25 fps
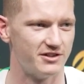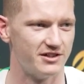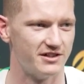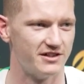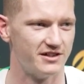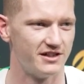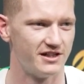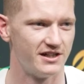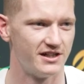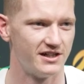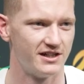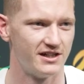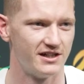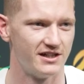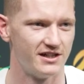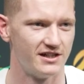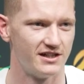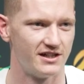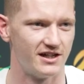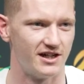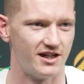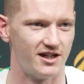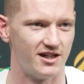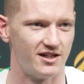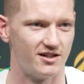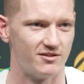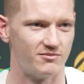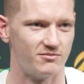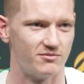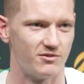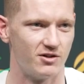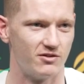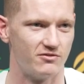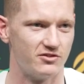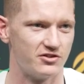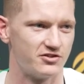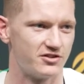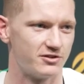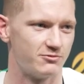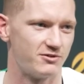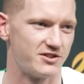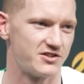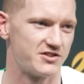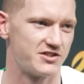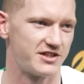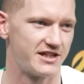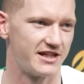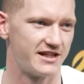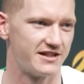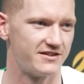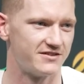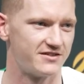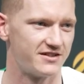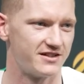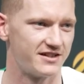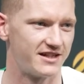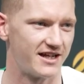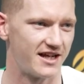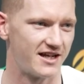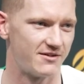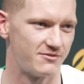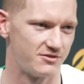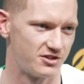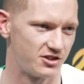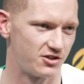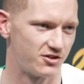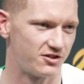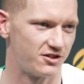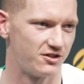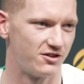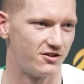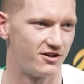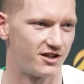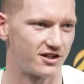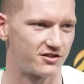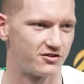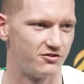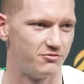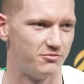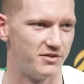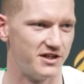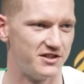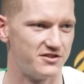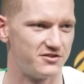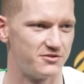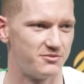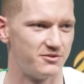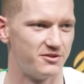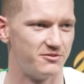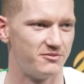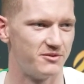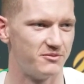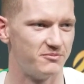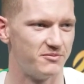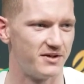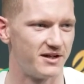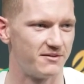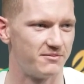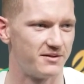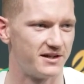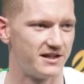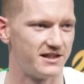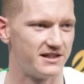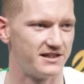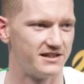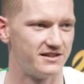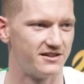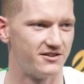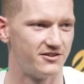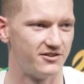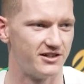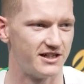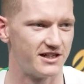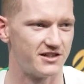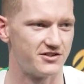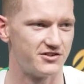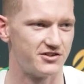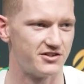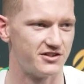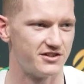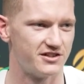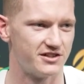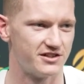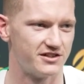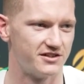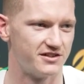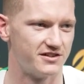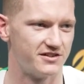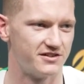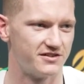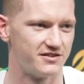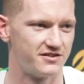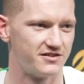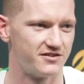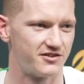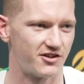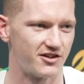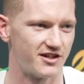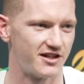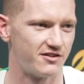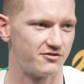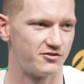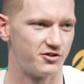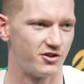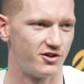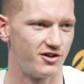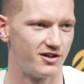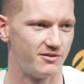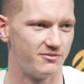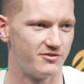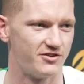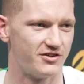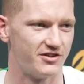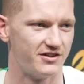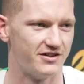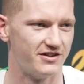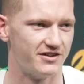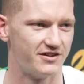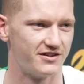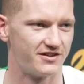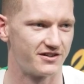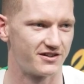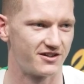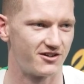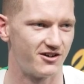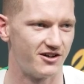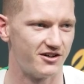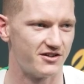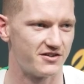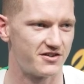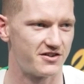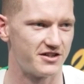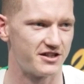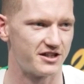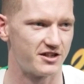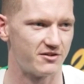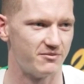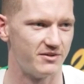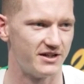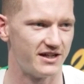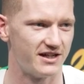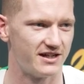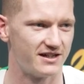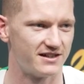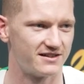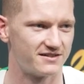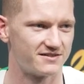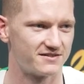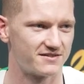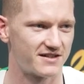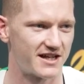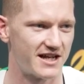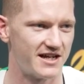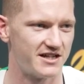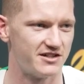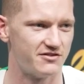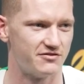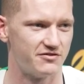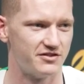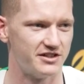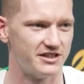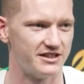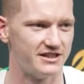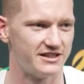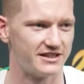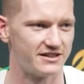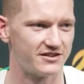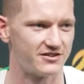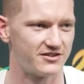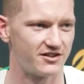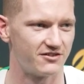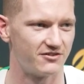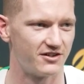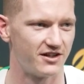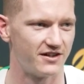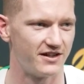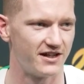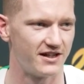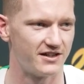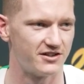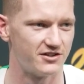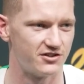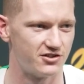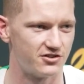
And obviously, once you get into the game and you've got the likes of Benzema and Mbappe around you, you don't have time to kind of think about how you're feeling and stuff like that.